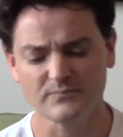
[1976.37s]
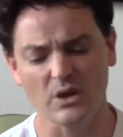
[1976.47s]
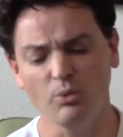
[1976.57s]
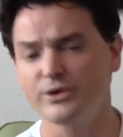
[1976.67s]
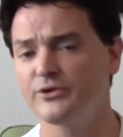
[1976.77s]

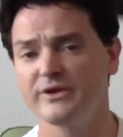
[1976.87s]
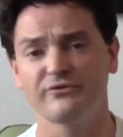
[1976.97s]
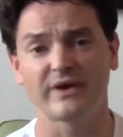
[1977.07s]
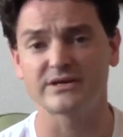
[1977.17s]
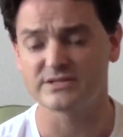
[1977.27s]
What are the
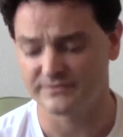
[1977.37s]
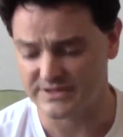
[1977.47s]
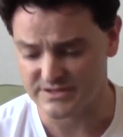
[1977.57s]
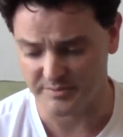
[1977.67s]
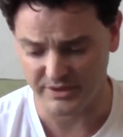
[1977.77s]
effects of
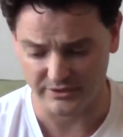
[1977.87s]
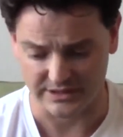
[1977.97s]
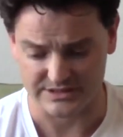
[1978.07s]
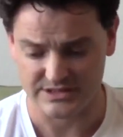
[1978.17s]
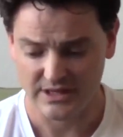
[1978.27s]
this
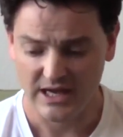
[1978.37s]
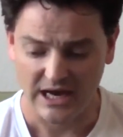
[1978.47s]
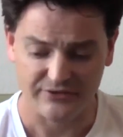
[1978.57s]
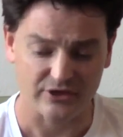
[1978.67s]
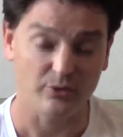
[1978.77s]
appearance?
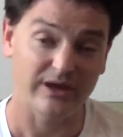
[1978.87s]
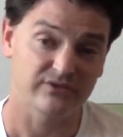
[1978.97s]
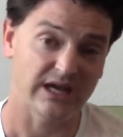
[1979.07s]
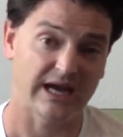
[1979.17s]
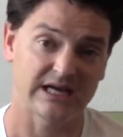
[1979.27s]
I think we have
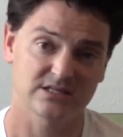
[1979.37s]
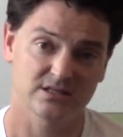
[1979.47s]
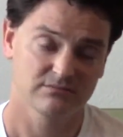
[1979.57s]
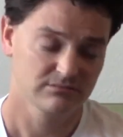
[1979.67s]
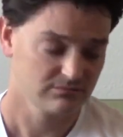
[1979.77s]
to ask
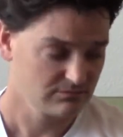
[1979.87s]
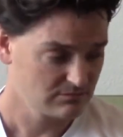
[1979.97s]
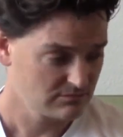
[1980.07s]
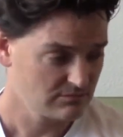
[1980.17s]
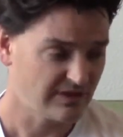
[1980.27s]

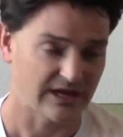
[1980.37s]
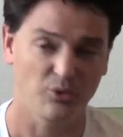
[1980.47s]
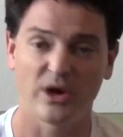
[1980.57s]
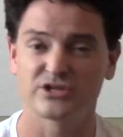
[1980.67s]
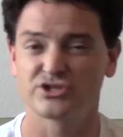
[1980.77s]
that
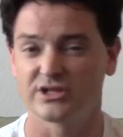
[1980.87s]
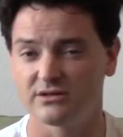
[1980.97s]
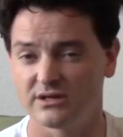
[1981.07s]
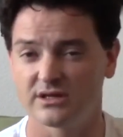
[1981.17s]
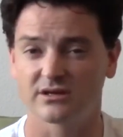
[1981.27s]

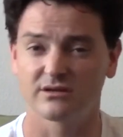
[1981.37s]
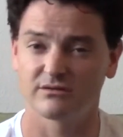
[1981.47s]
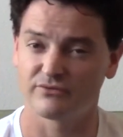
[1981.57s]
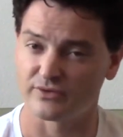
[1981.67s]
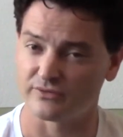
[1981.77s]
question
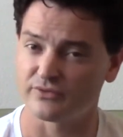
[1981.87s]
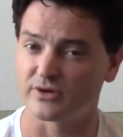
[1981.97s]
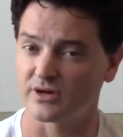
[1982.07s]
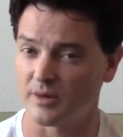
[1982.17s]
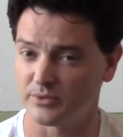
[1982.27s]
for
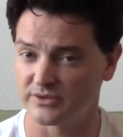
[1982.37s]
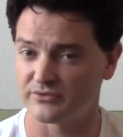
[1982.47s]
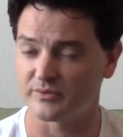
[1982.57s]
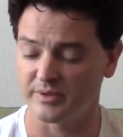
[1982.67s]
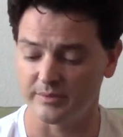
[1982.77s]
a couple
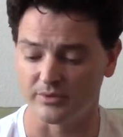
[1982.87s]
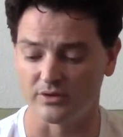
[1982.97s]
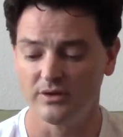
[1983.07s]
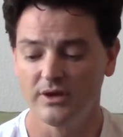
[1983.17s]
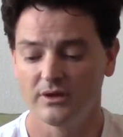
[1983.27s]
different
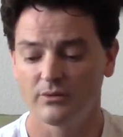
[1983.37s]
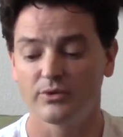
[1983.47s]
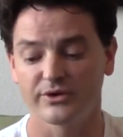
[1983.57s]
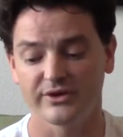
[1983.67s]
people. What are the